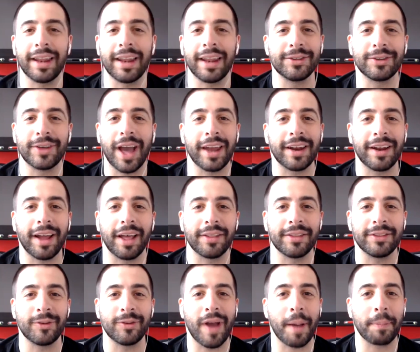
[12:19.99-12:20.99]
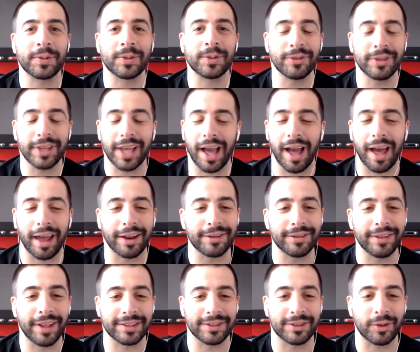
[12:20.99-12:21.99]
it. You got it on. You absolutely got it.
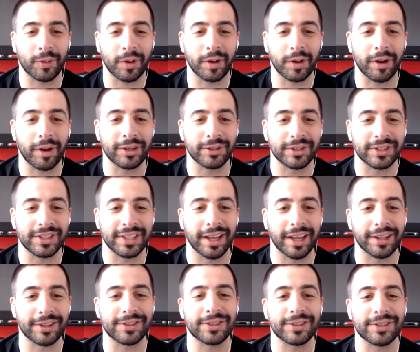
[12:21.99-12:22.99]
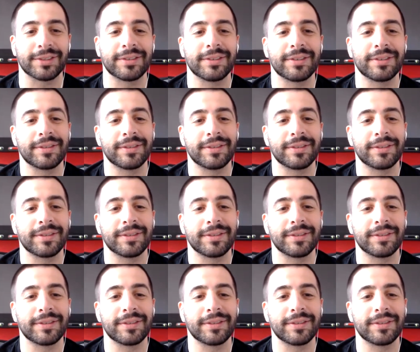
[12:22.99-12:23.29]
That the Green Ranger is the answer.